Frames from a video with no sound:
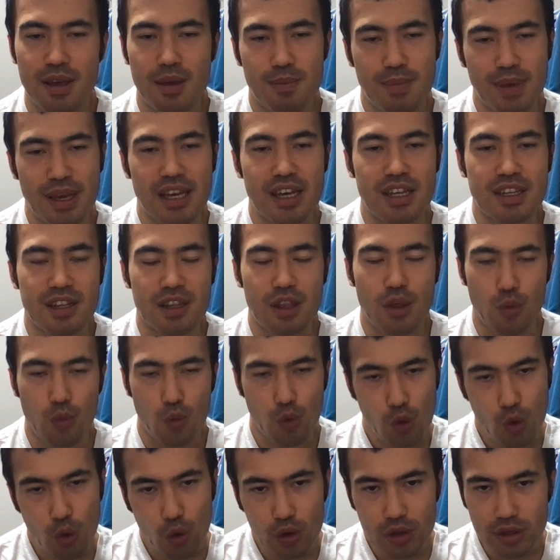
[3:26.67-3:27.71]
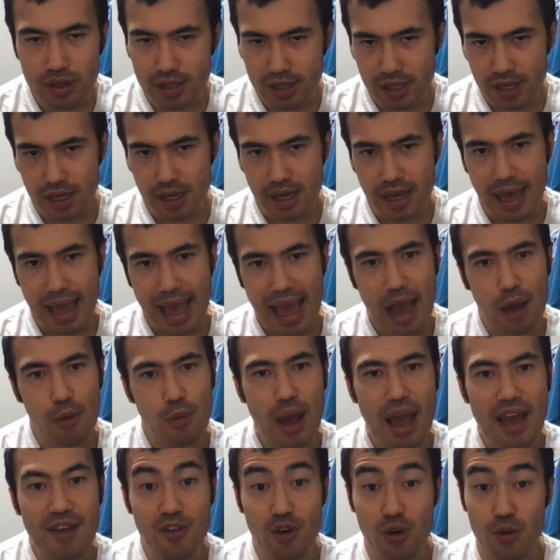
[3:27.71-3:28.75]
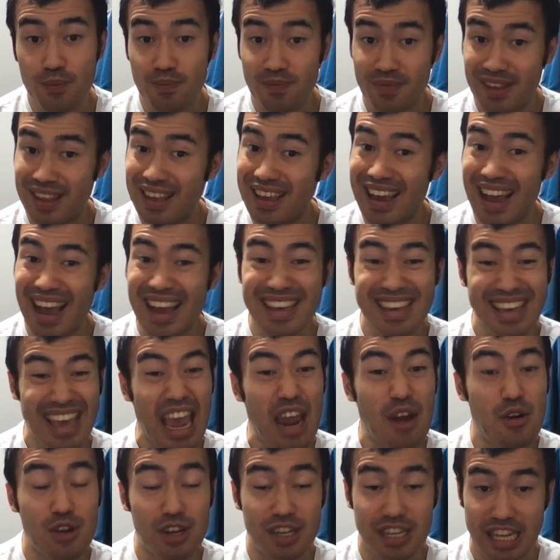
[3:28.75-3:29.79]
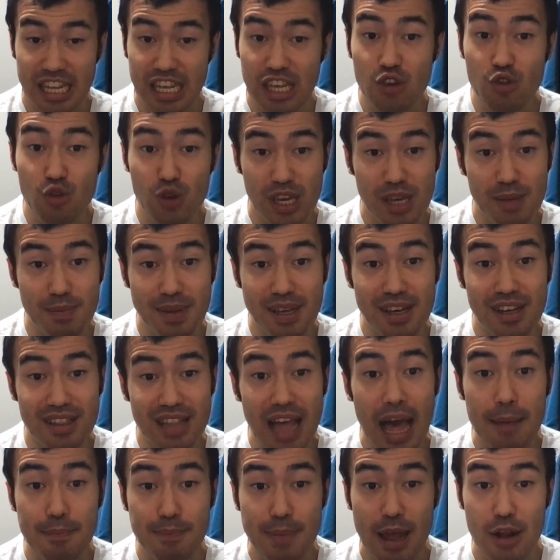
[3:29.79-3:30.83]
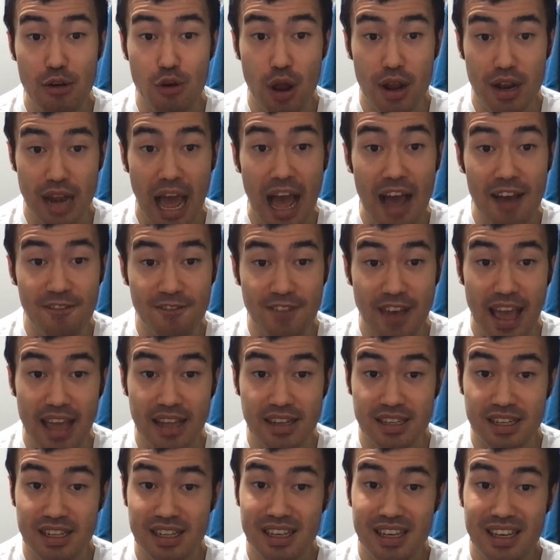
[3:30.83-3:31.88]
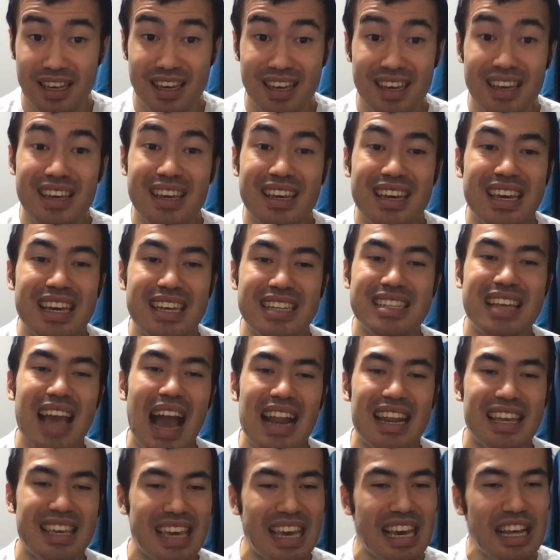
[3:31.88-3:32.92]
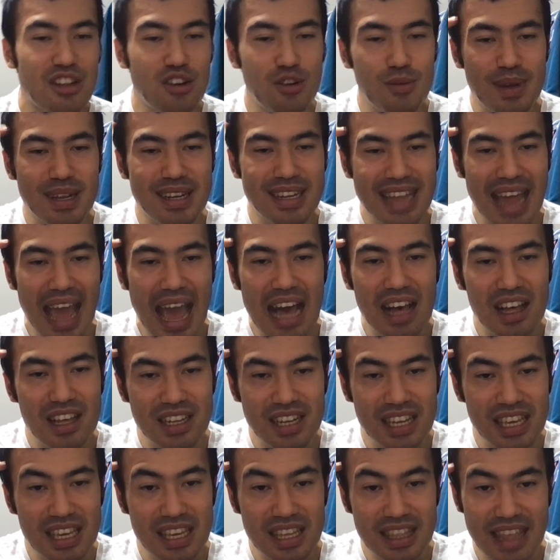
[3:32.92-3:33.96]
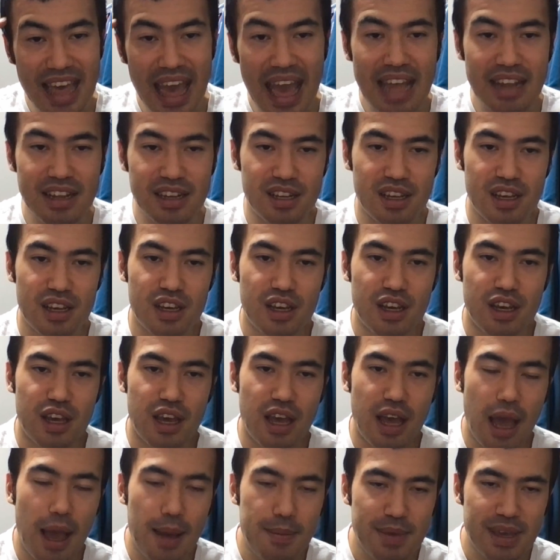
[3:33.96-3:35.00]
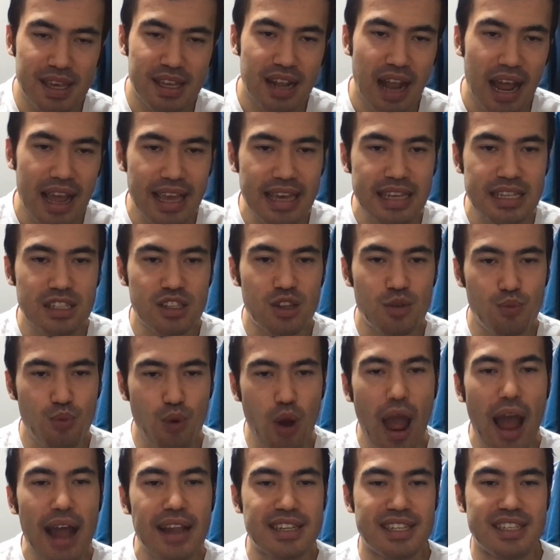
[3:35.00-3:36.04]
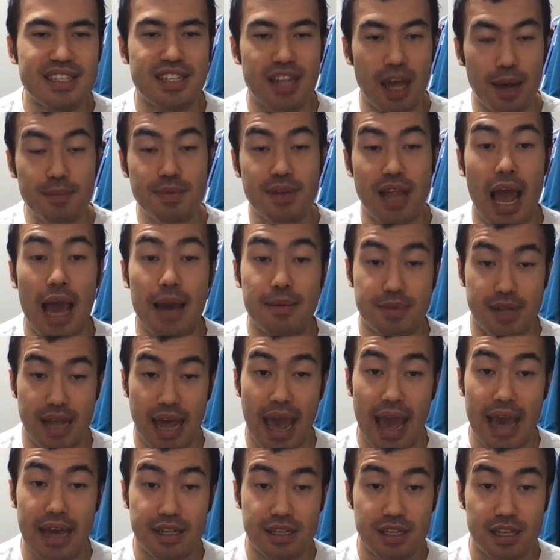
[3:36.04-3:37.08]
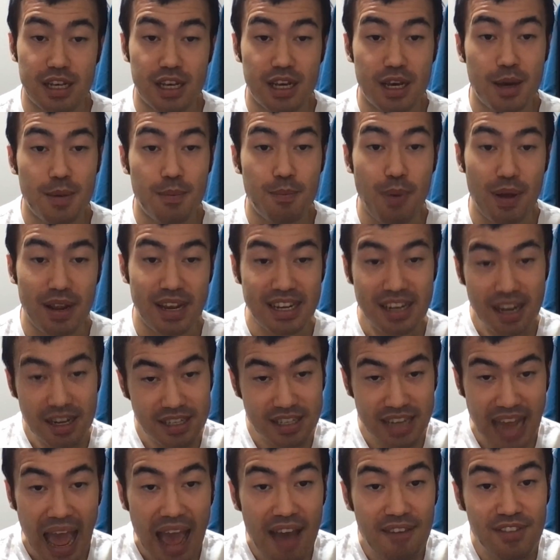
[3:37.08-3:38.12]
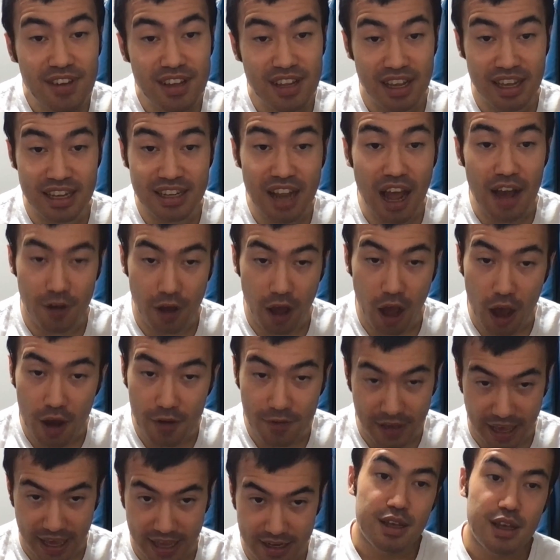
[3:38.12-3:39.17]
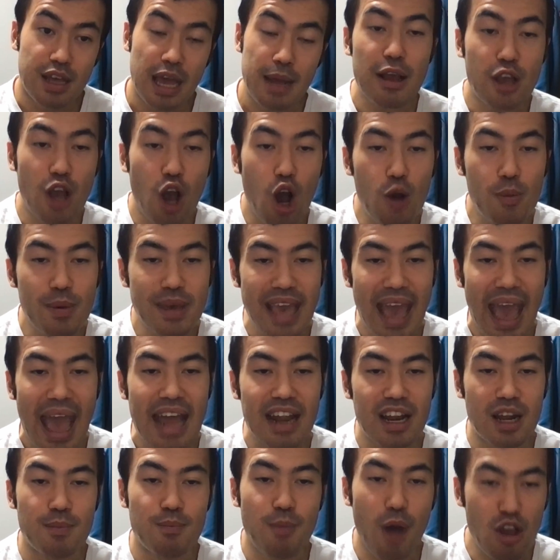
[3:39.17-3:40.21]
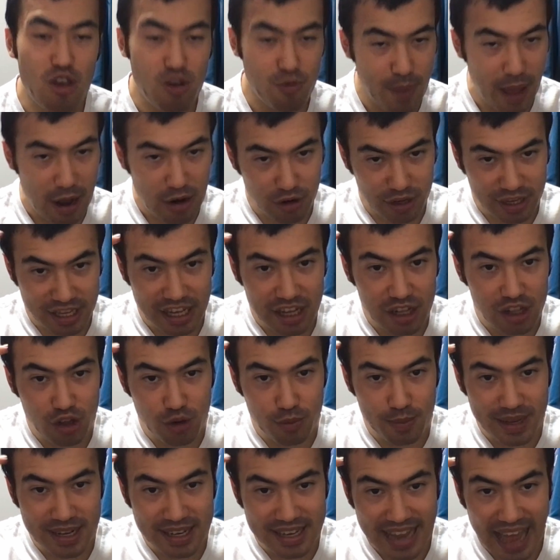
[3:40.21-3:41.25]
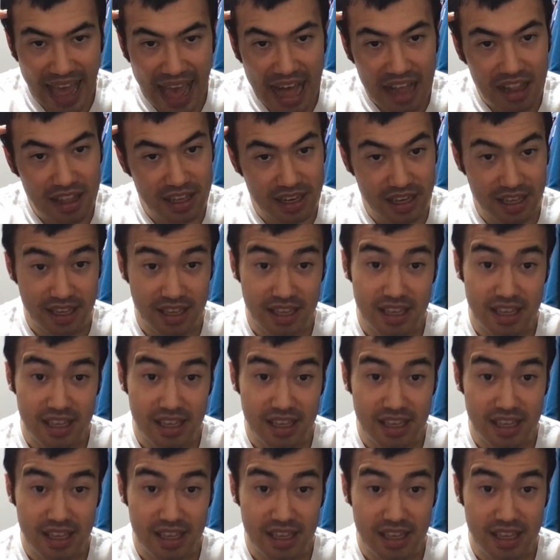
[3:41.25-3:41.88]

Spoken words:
because of the rules. However, I guarantee you he'd be a lot better on offense. He's got a killer mentality that, I guess LeBron sometimes has, but he doesn't have enough of it. And Kobe had a much better killer mentality.